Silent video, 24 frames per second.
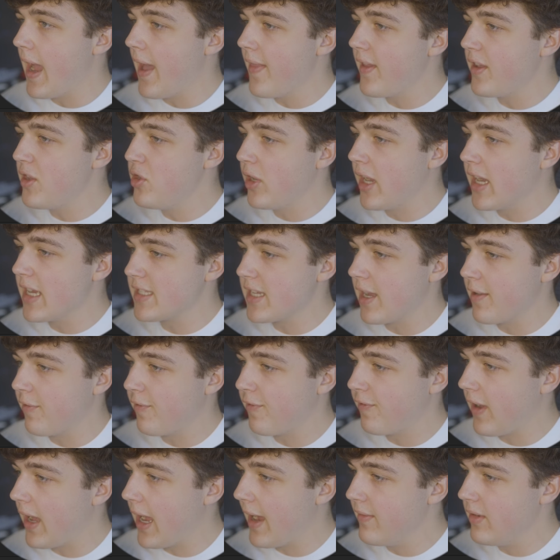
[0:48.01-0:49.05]
And then you guys have
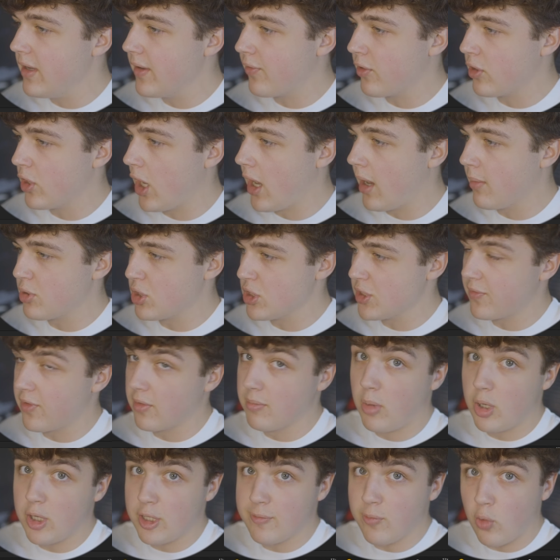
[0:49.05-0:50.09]
5 different options for
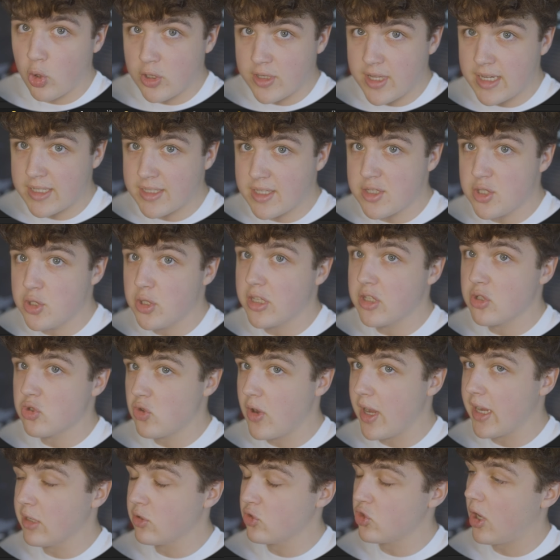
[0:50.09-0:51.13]
Money Vortexes you can
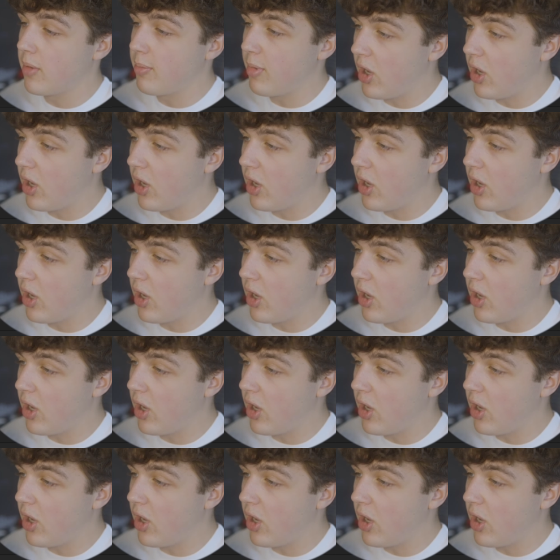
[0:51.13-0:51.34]
drag and drop